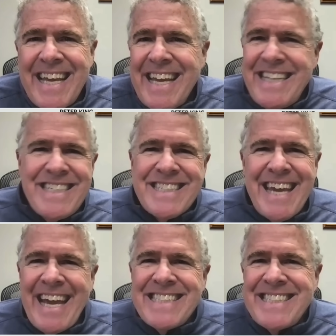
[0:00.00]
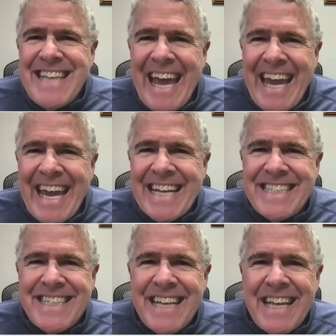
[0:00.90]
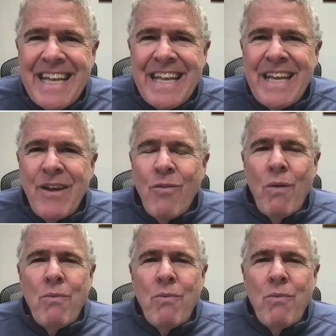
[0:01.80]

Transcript: He just can't say it what